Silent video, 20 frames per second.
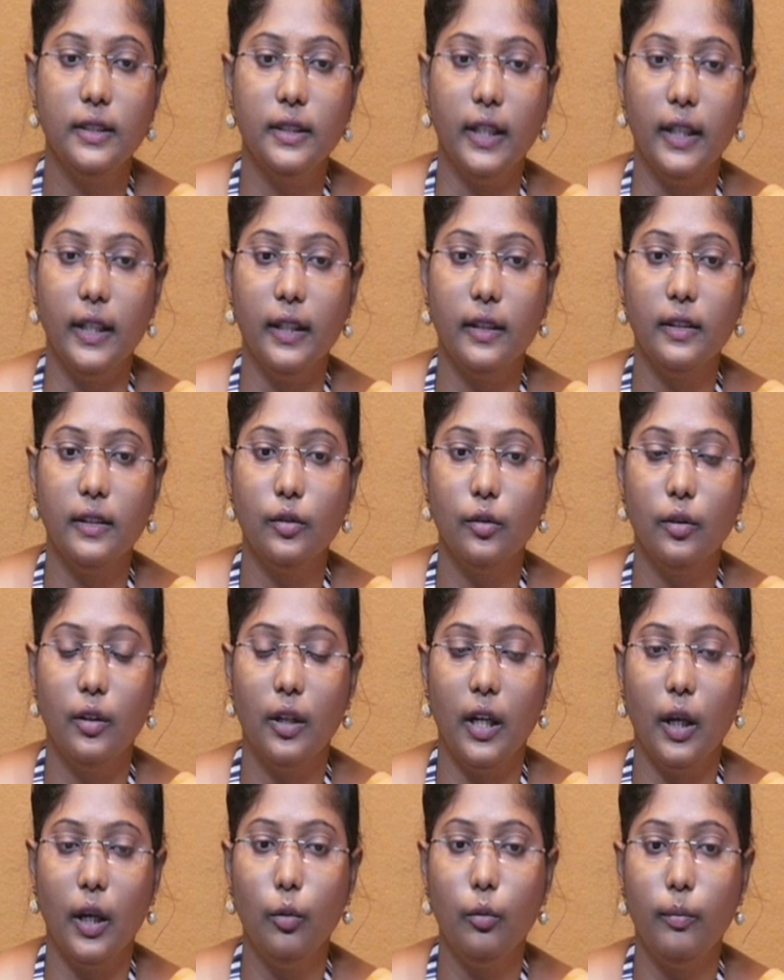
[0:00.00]
set. So,
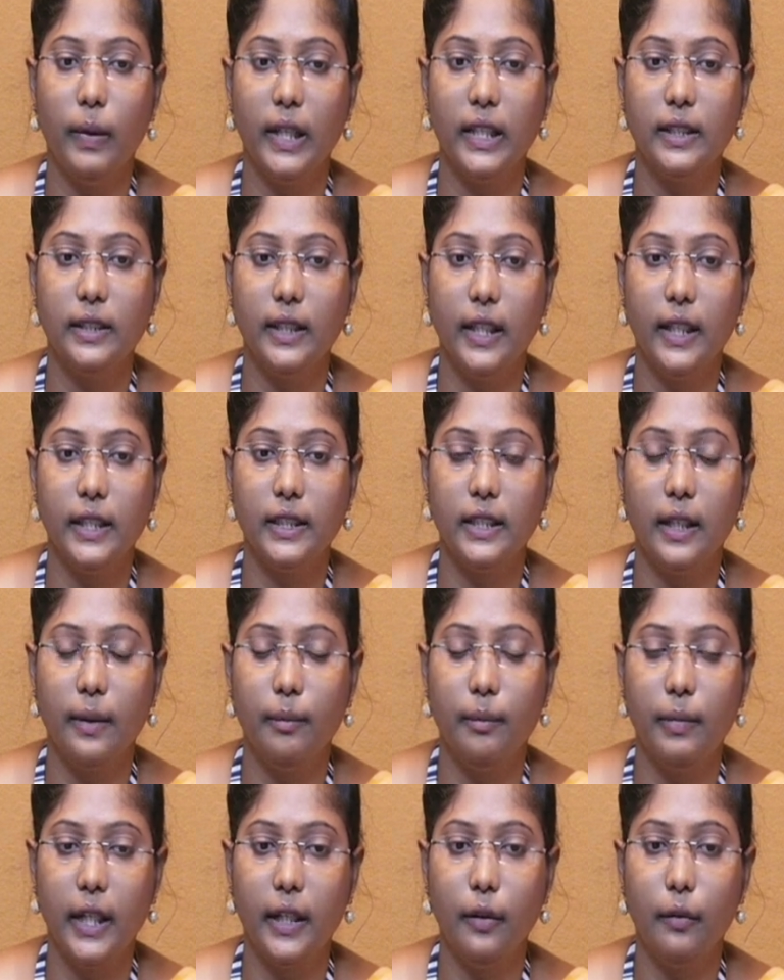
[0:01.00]
now my set is
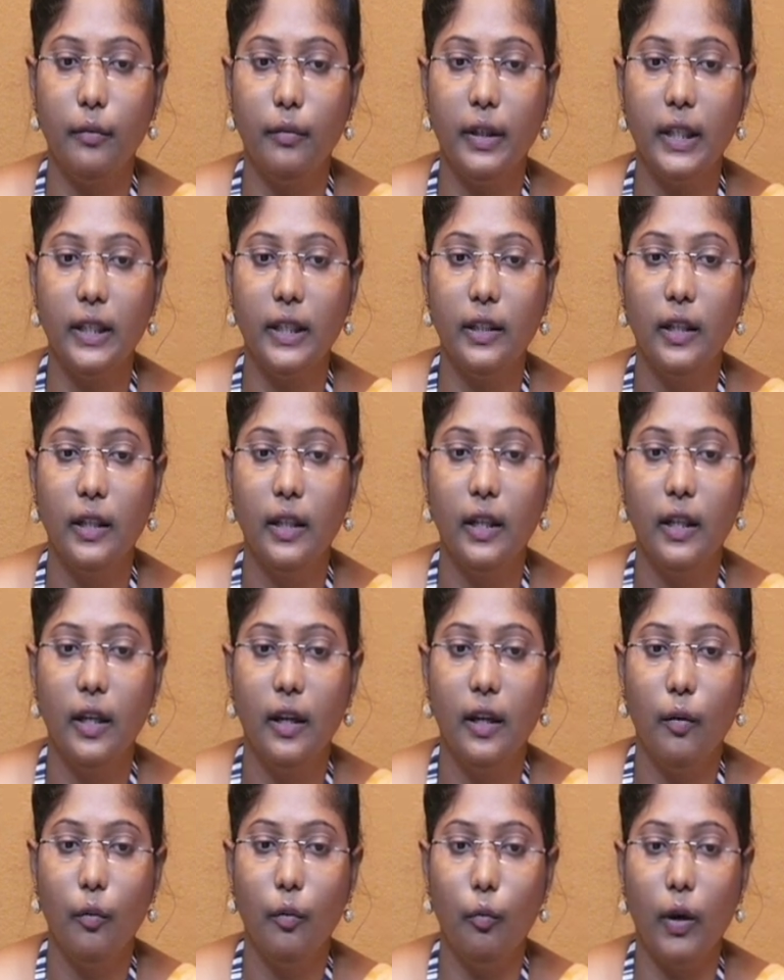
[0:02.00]
updated with
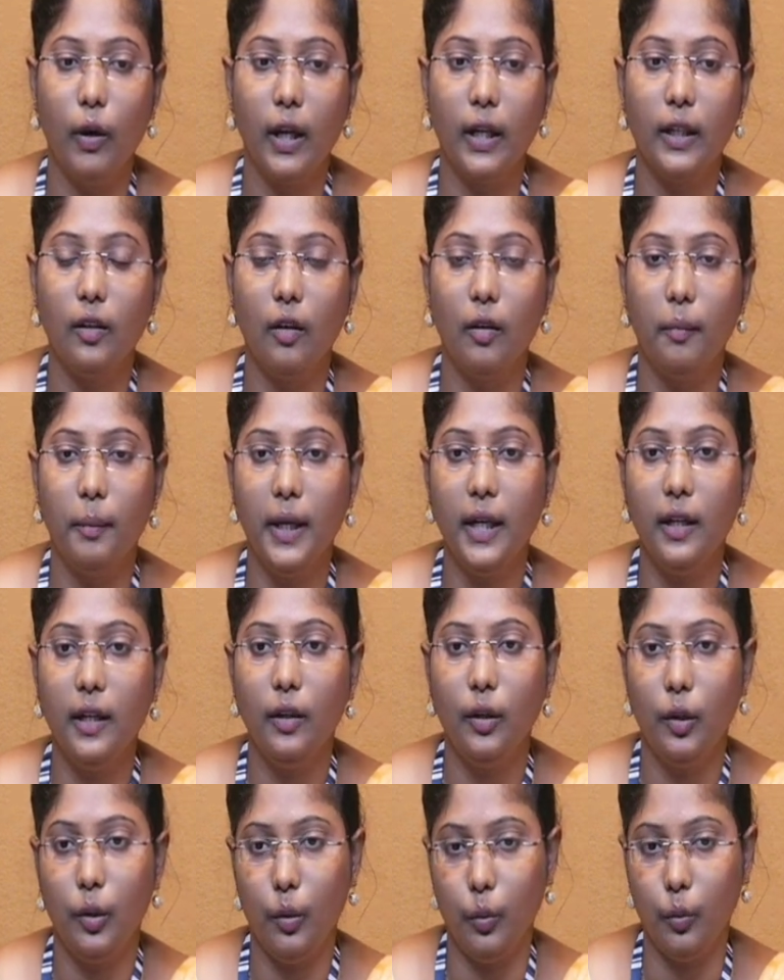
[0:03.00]
1 comma
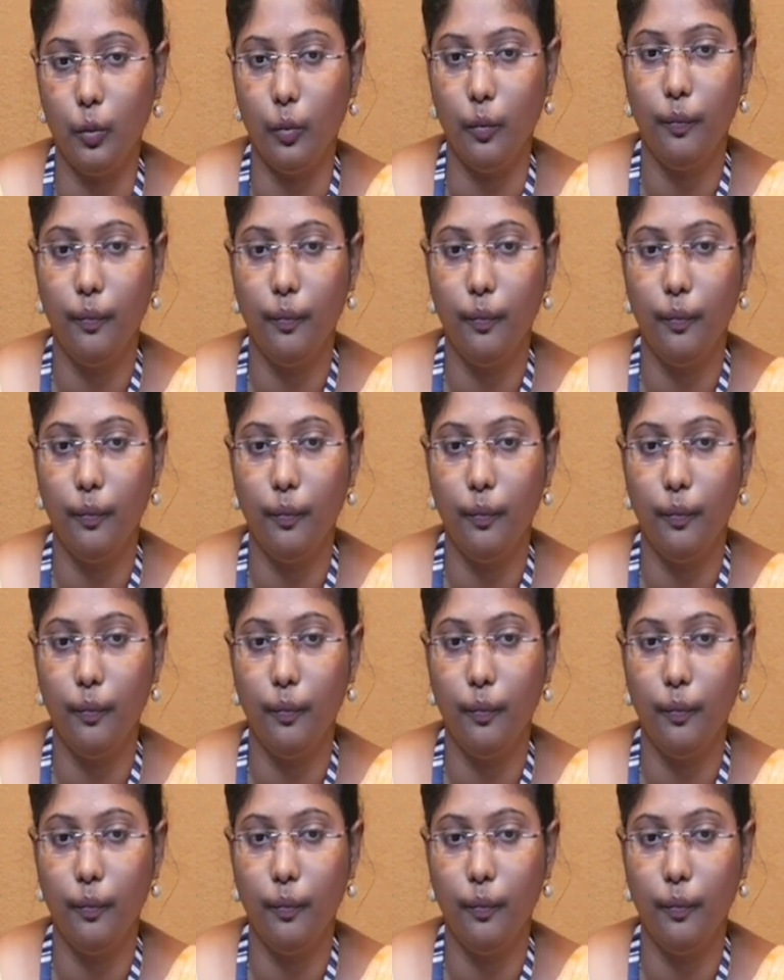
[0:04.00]
2.